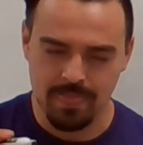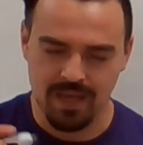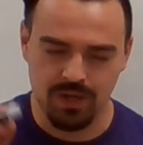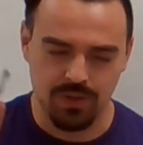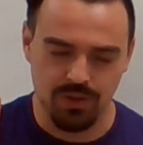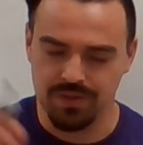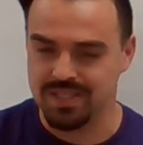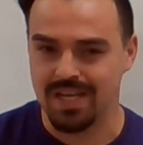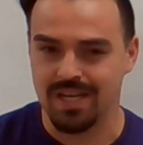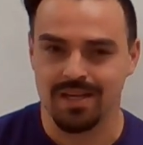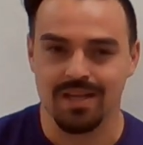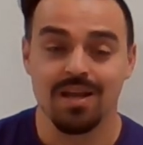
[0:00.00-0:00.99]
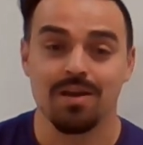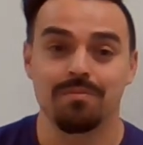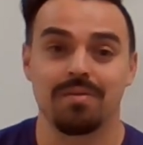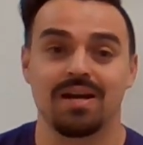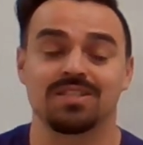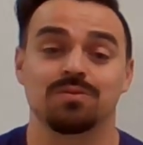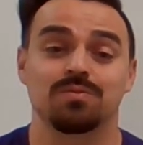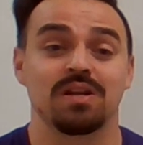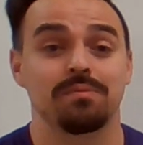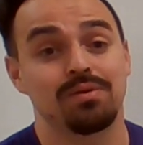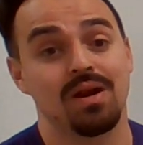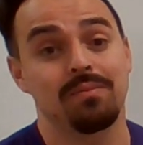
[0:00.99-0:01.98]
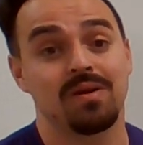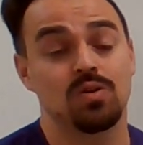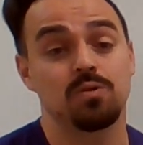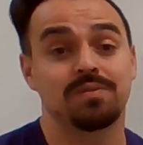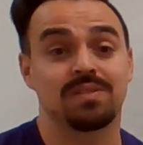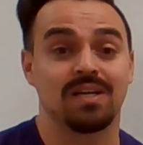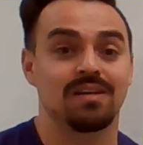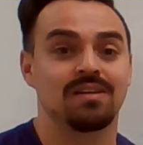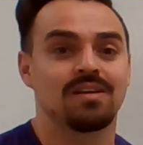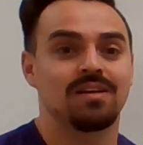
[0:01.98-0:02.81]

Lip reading: I don't know the date, by someone named Brahmagupta.